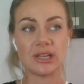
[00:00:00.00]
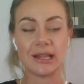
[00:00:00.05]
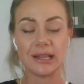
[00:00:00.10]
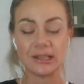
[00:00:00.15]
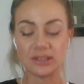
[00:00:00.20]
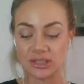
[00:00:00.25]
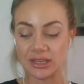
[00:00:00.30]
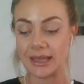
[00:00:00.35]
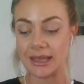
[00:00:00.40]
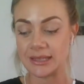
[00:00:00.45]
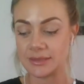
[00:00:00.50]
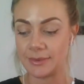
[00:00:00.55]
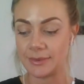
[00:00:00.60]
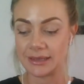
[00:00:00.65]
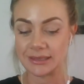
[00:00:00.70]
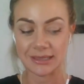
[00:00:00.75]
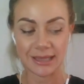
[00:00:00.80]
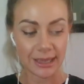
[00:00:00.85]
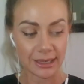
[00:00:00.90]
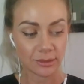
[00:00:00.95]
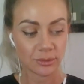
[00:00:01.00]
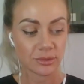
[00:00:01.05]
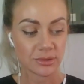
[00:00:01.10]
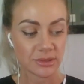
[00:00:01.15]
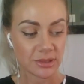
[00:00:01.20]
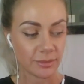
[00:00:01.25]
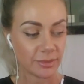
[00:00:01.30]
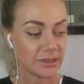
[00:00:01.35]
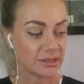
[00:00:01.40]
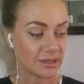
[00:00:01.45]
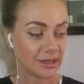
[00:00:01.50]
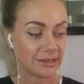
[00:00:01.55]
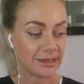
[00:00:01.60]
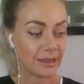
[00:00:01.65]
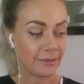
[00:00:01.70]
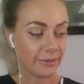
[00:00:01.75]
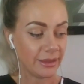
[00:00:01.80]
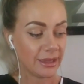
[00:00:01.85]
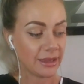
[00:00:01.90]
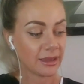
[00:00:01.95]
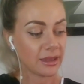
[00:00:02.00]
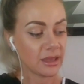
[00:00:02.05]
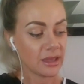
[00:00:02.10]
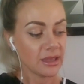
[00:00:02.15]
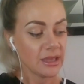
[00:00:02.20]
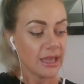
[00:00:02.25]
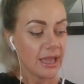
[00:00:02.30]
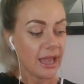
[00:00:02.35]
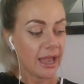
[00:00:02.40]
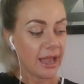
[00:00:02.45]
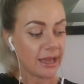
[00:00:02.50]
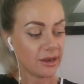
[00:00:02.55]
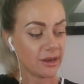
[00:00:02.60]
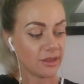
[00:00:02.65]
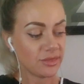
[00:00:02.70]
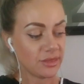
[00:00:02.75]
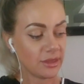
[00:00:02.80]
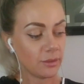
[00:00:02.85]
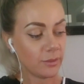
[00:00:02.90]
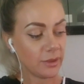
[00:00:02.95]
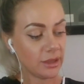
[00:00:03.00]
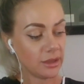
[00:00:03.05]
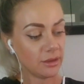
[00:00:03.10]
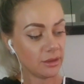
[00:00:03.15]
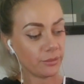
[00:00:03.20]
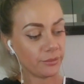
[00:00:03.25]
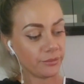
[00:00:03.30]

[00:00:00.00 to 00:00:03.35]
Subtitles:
can also be dynamic. And I think